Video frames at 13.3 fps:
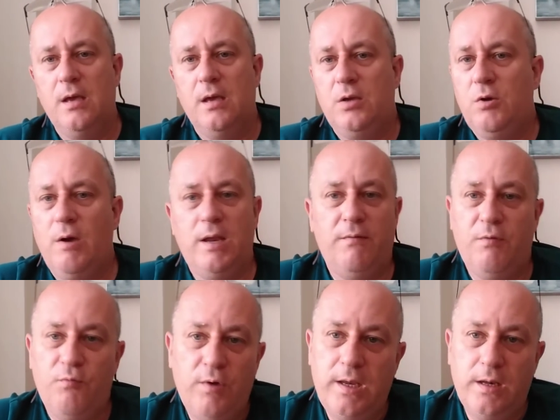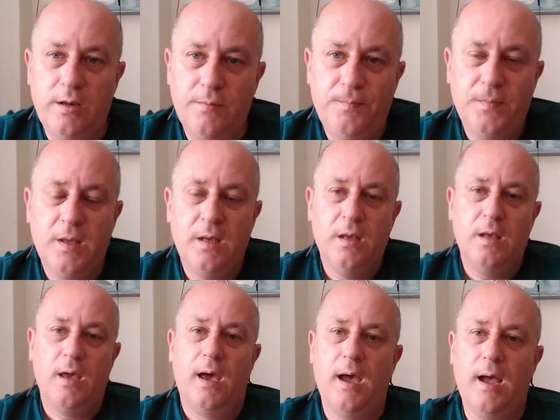you ain't even reading them.
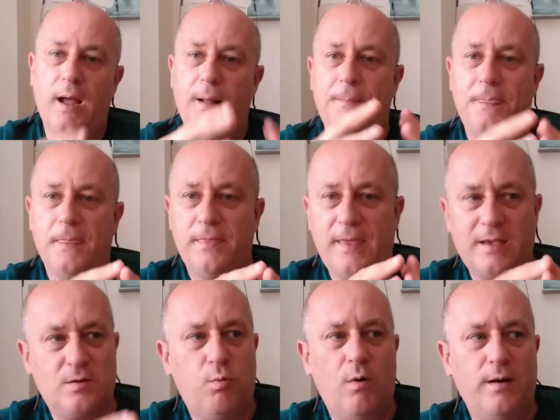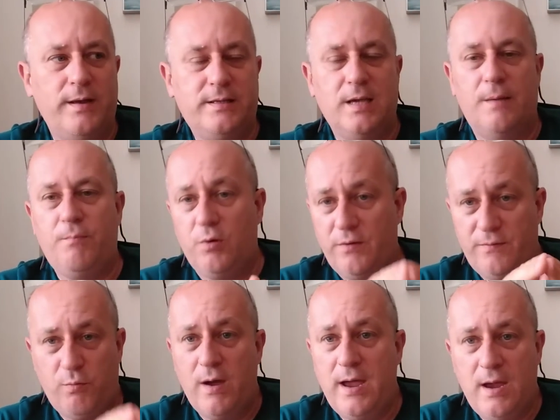Um, that's one example of
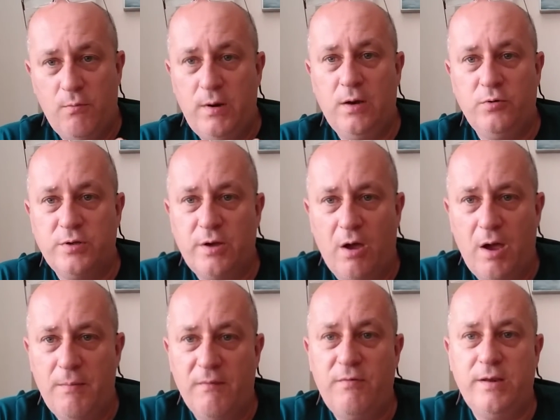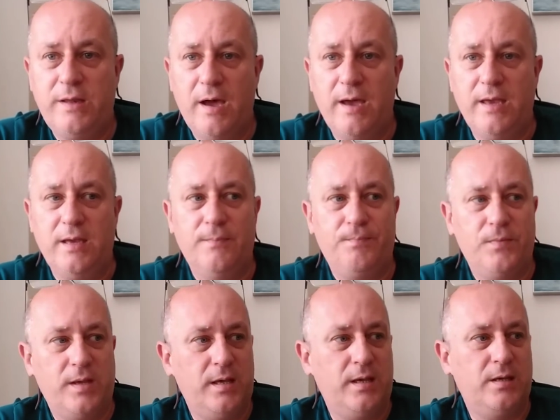where we lose time every day
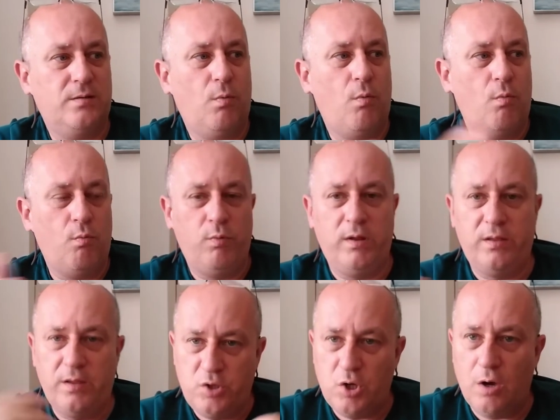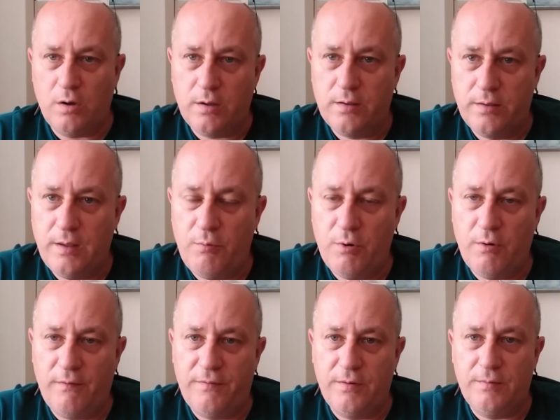is with the junk that we're
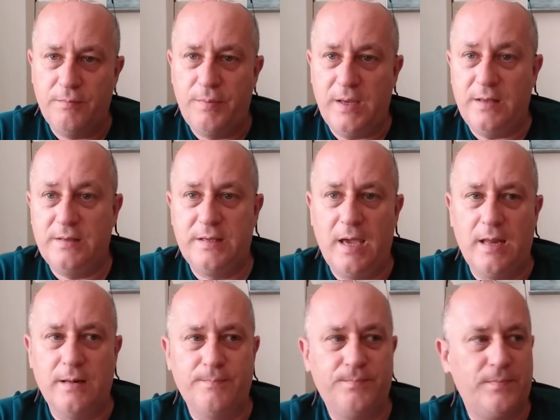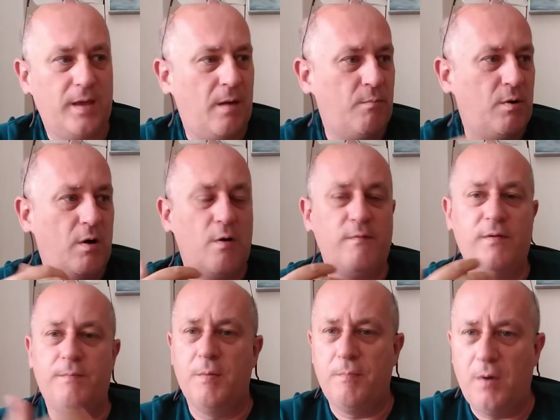often being sent and we're over
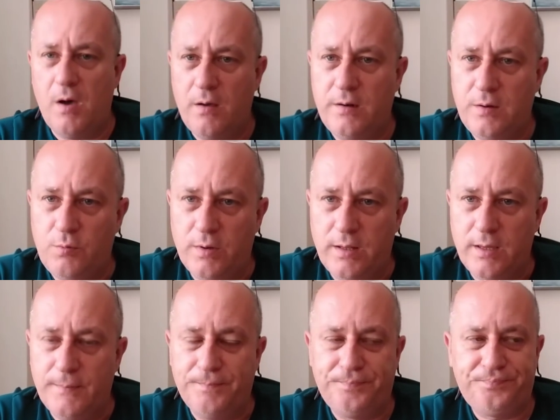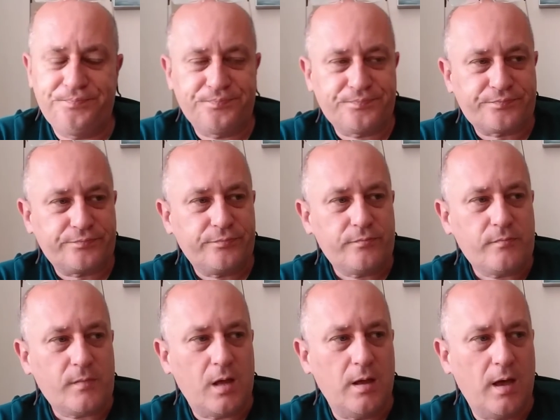bombarded with it.
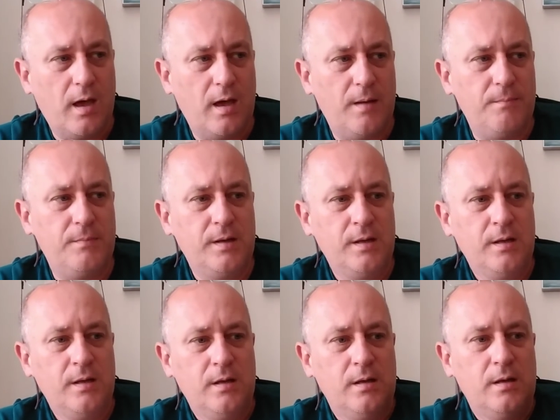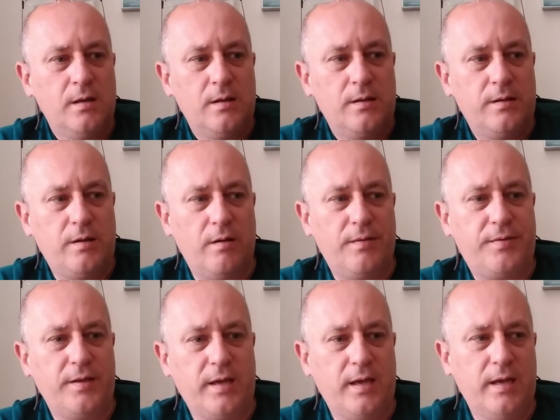Um, the other
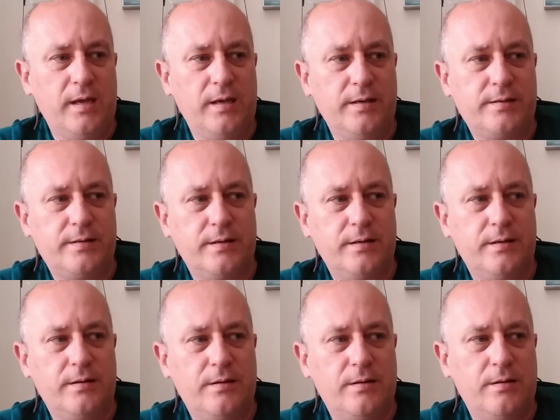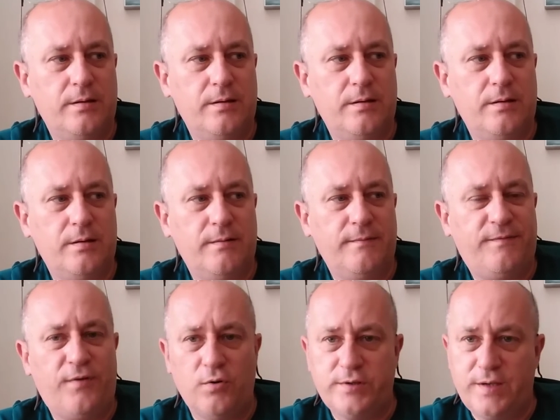thing is
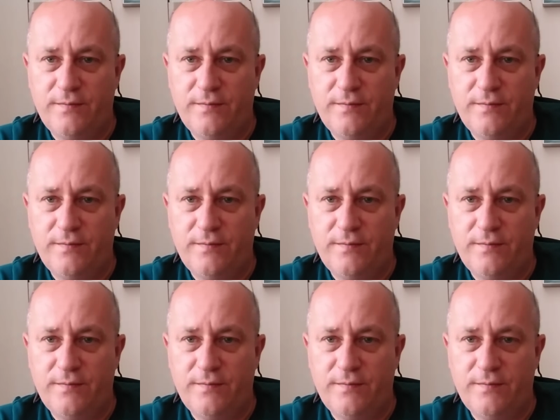false